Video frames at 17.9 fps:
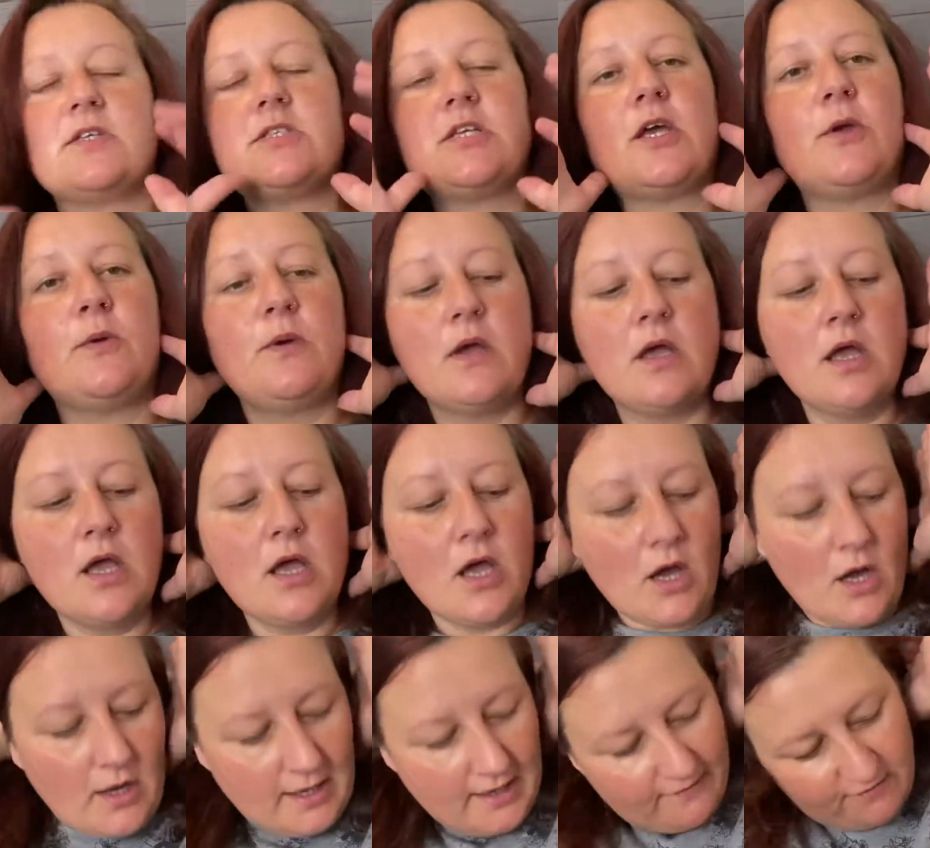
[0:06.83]
So
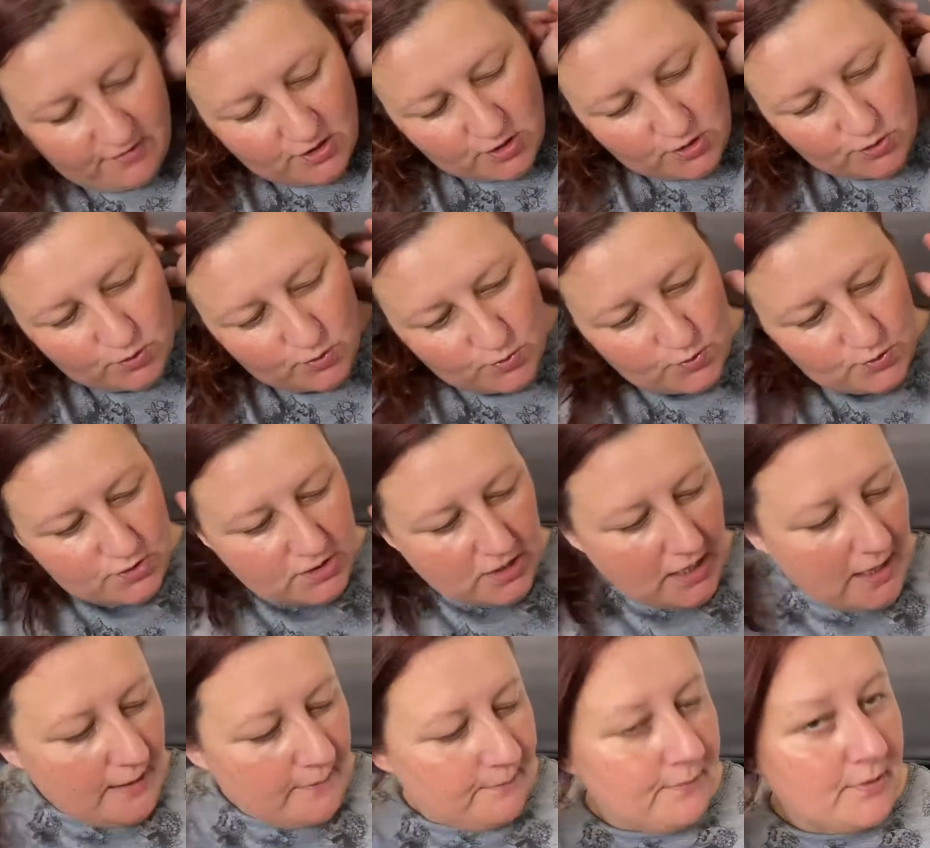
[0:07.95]
I have used
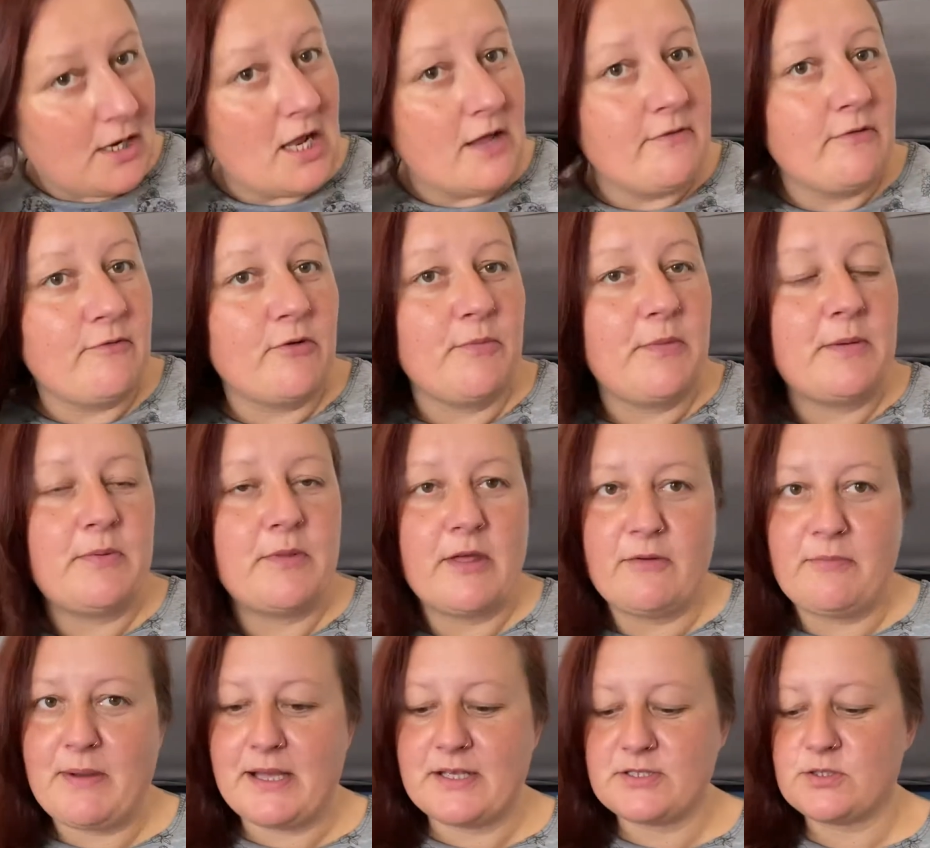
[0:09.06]
clothing from people that have
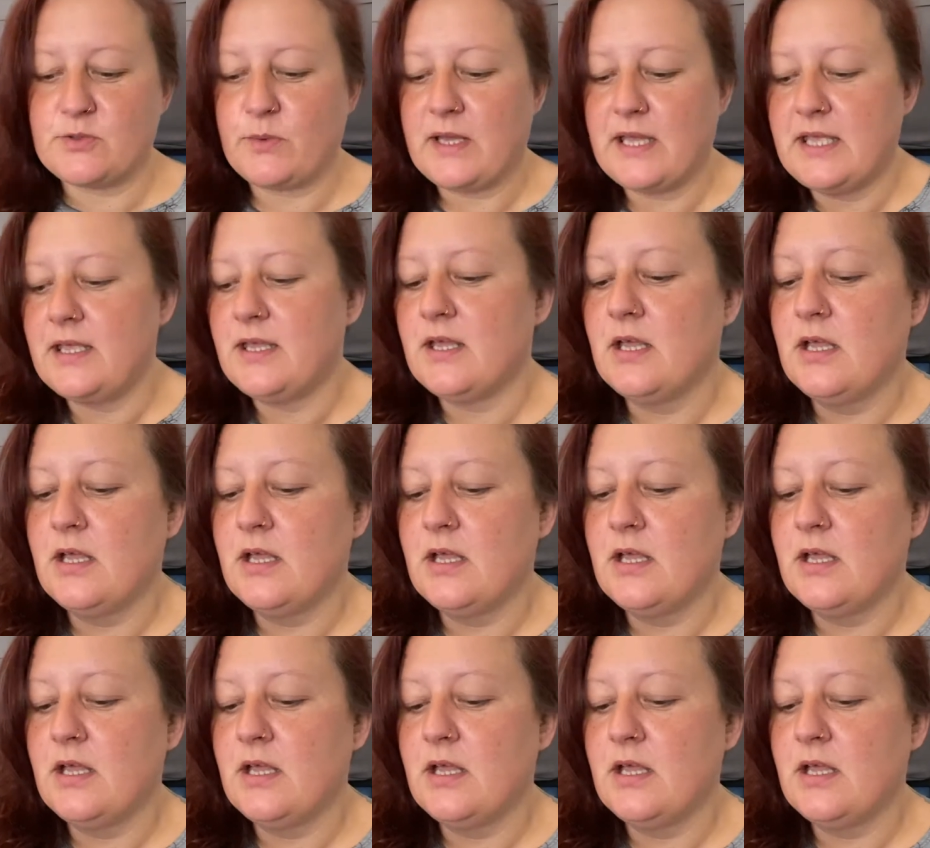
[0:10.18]
passed away.